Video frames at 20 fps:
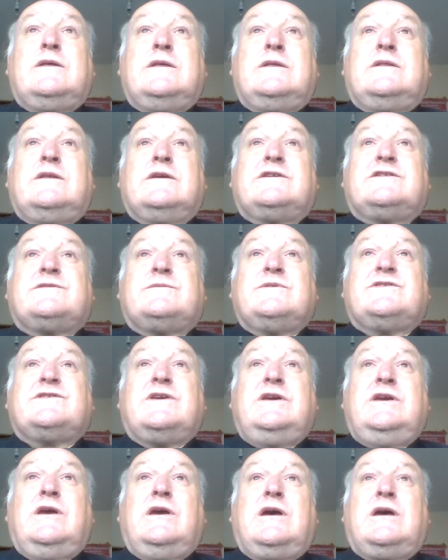this was
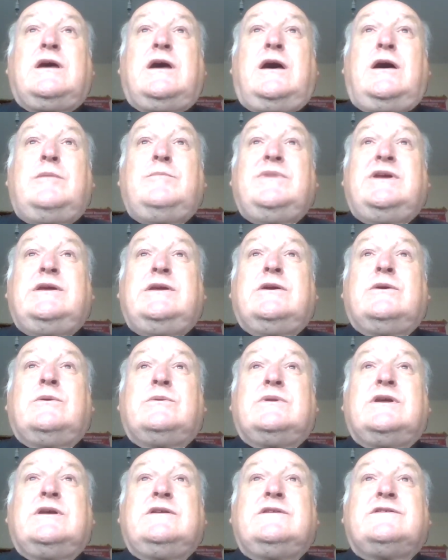the army
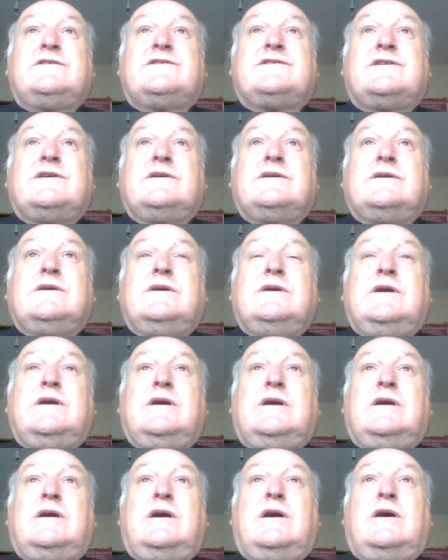unit
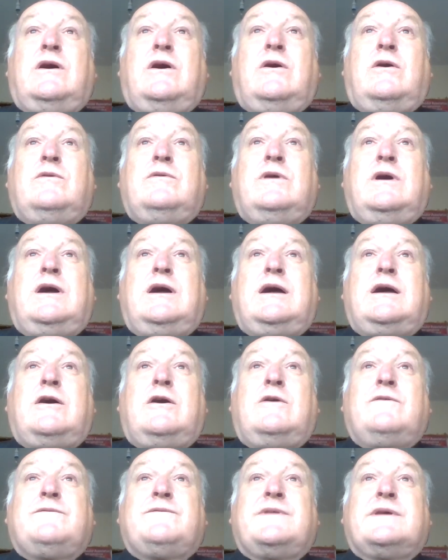of
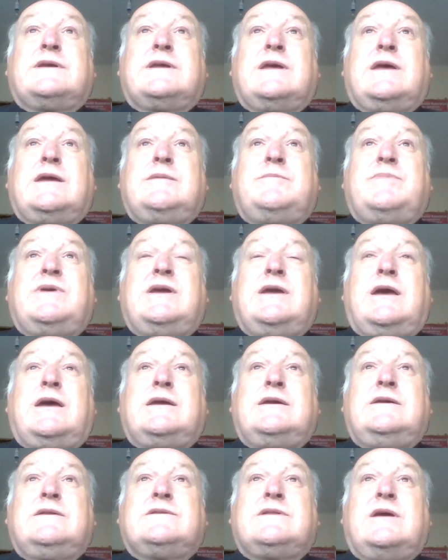the
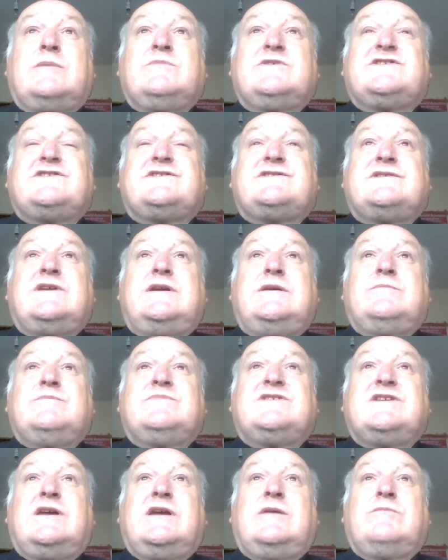KPA that was
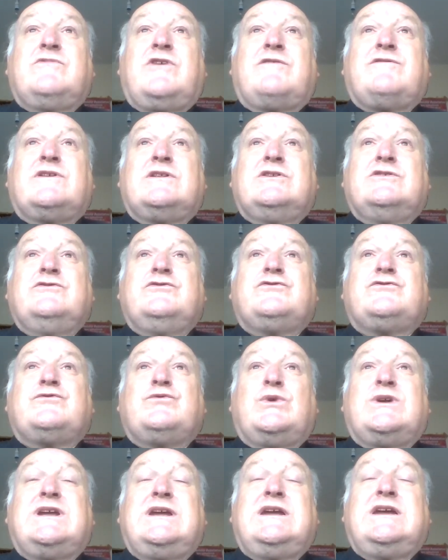steeped in
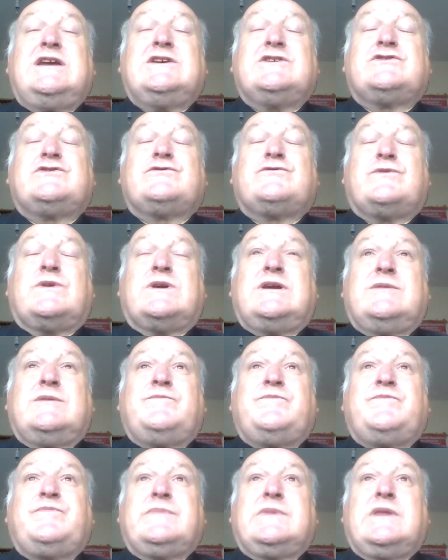revolutionary history.
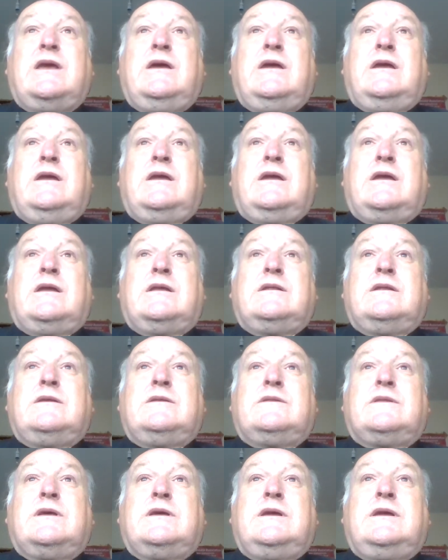
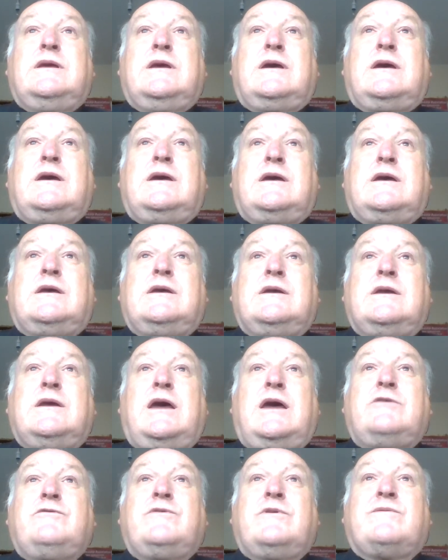The
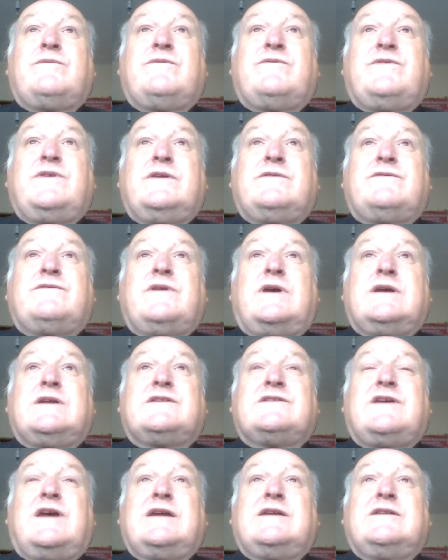105th
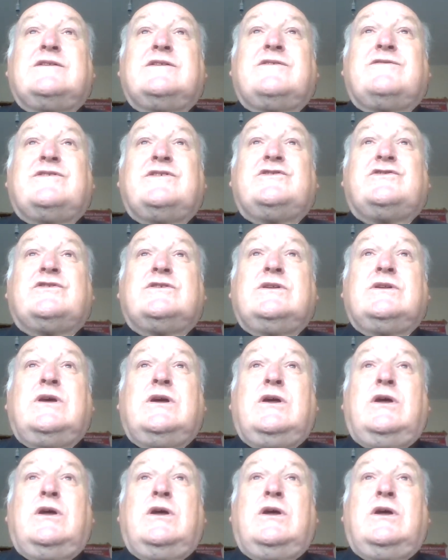Tank Division